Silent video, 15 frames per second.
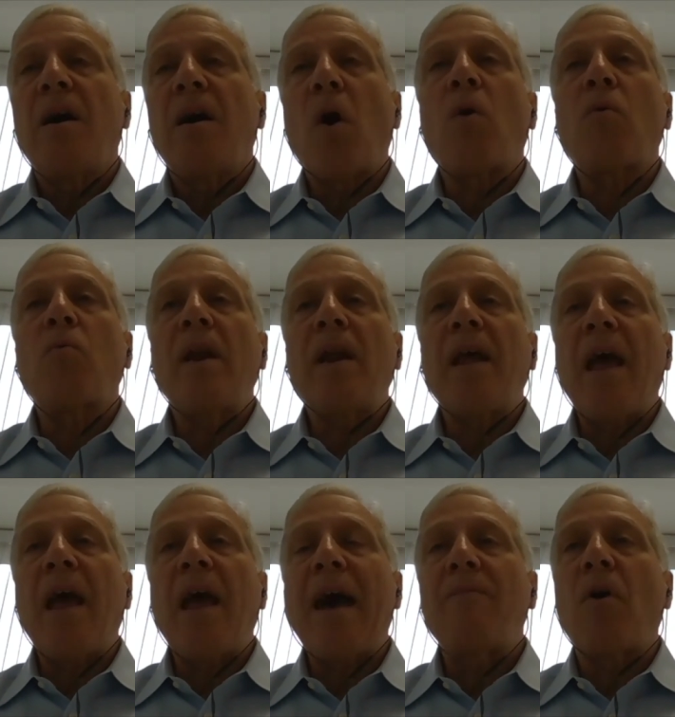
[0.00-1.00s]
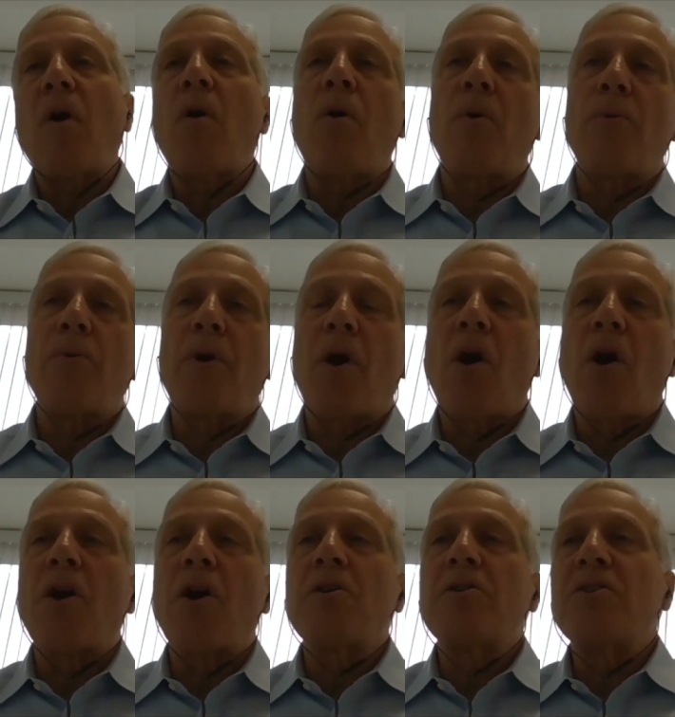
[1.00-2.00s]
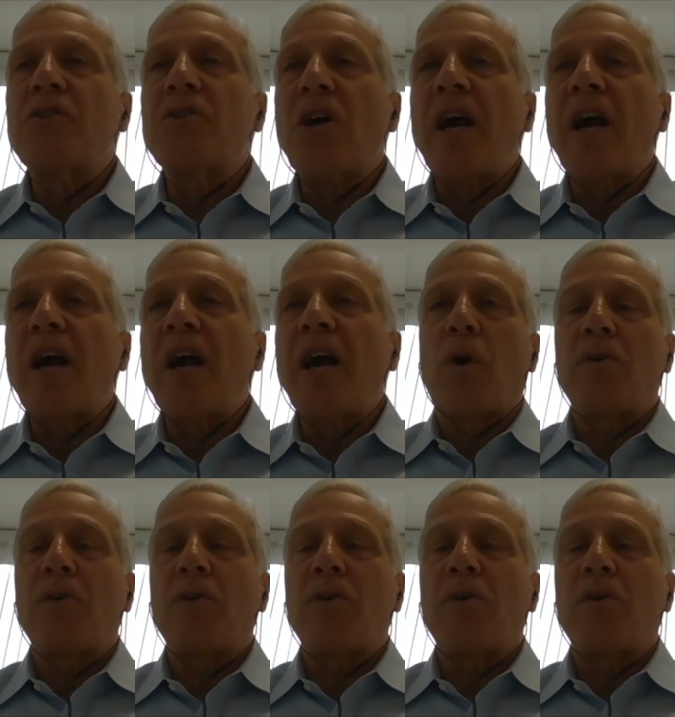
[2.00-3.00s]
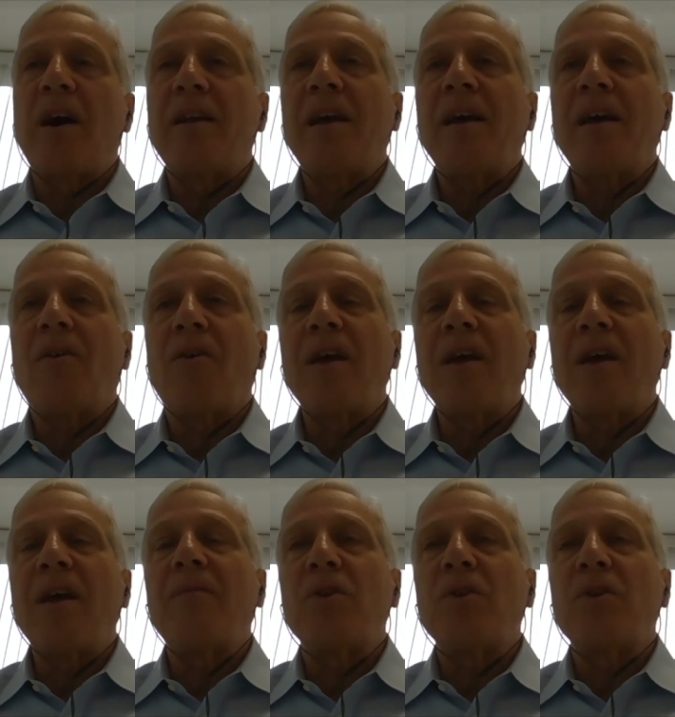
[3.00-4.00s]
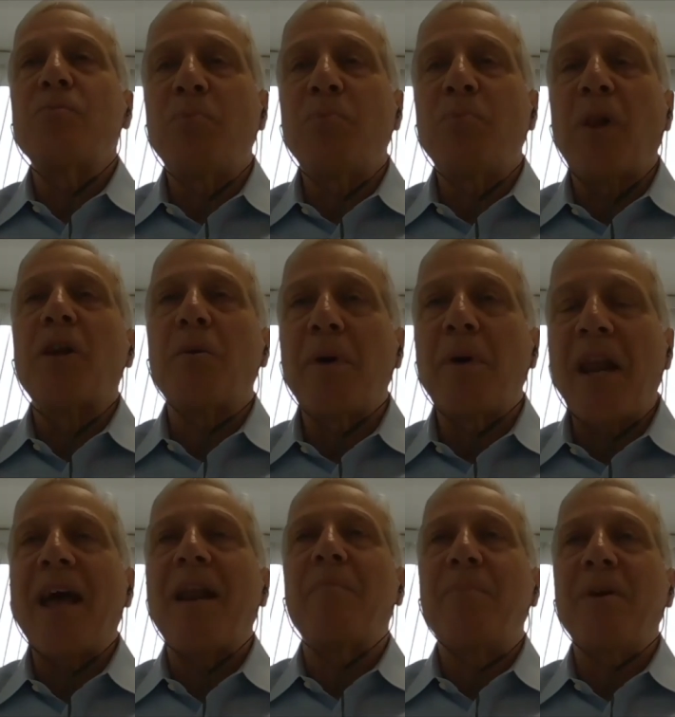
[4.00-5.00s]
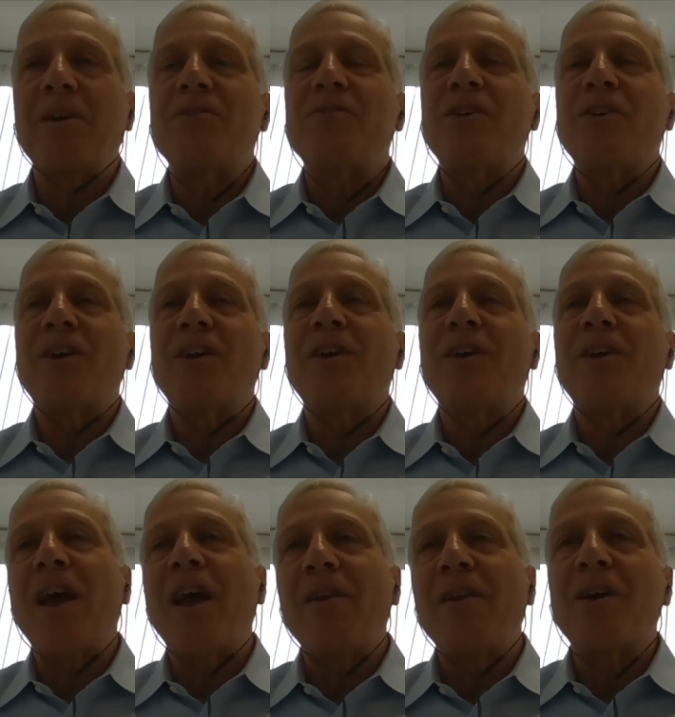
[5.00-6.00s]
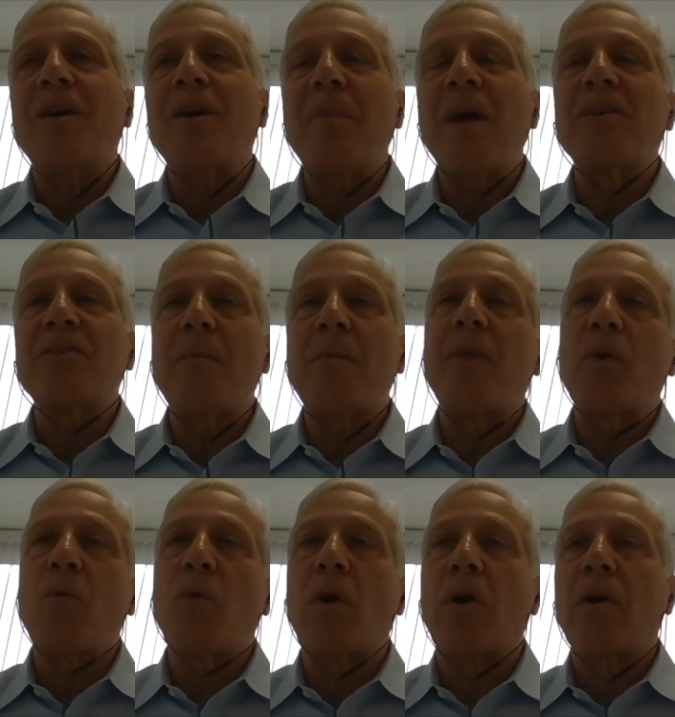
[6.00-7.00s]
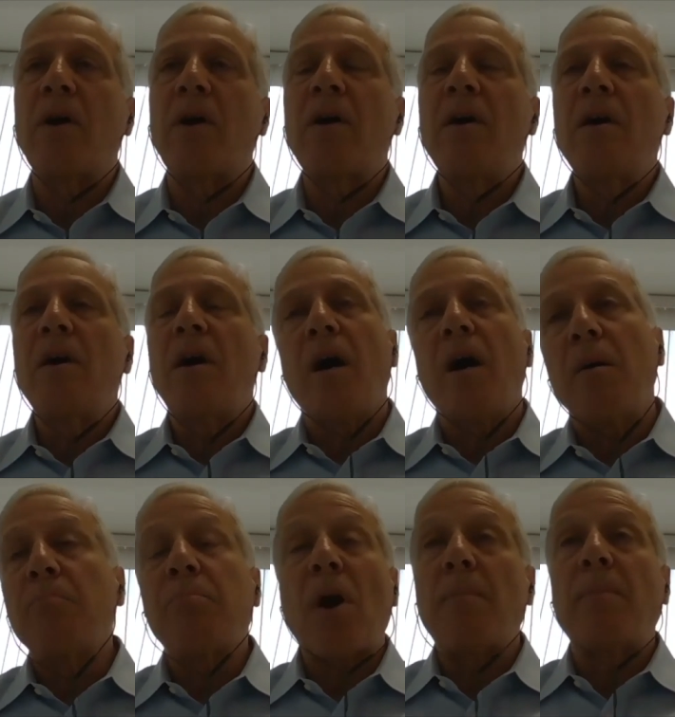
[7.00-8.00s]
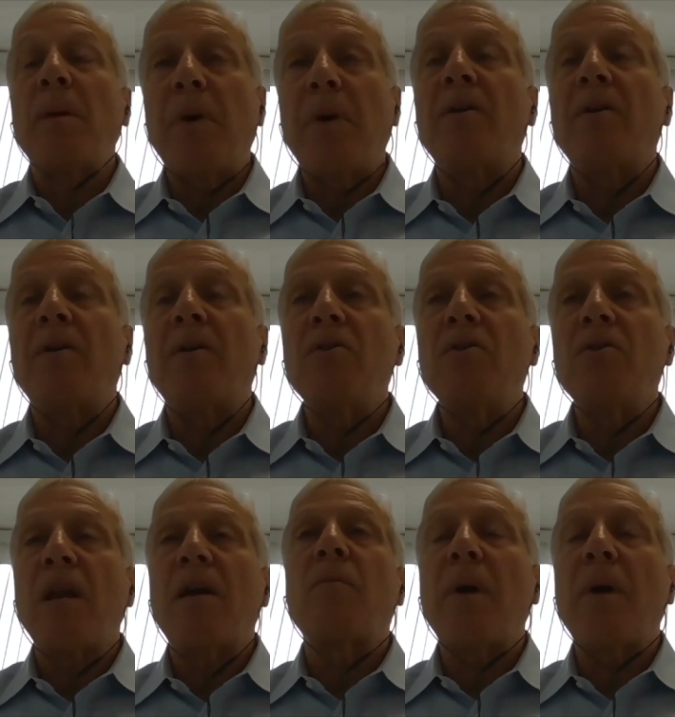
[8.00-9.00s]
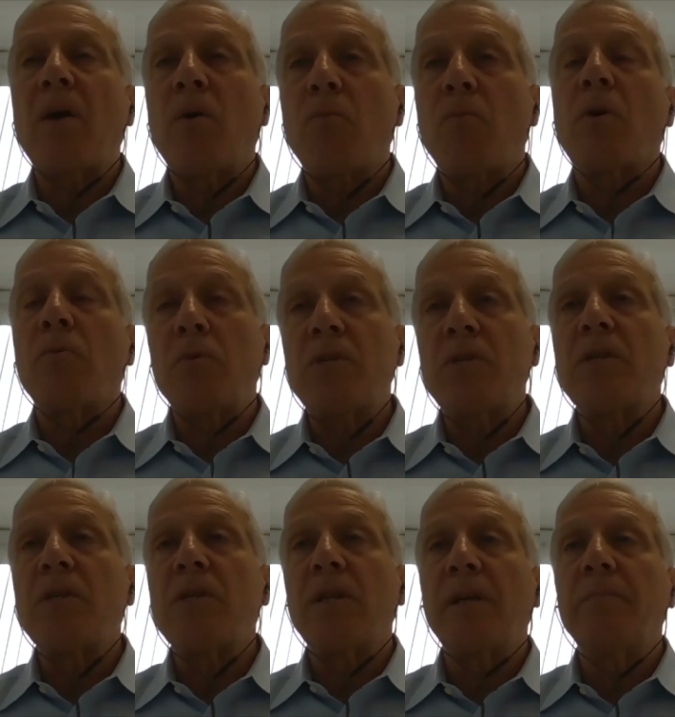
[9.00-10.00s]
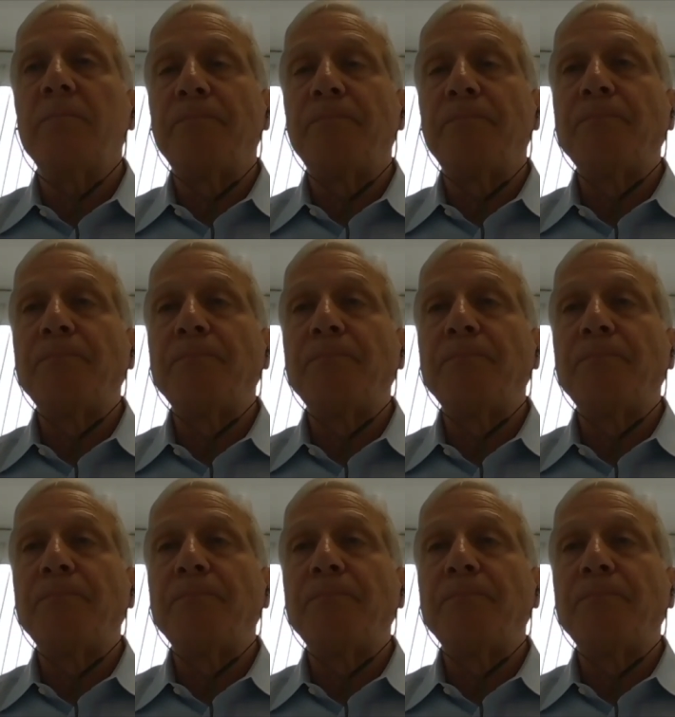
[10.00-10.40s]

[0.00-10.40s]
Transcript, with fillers: um, already have all the hard design work done and all you have to do is plug your banana pins in and, and you mm-hmm. can make something work uh, probably better than you could ever make it work with silicon.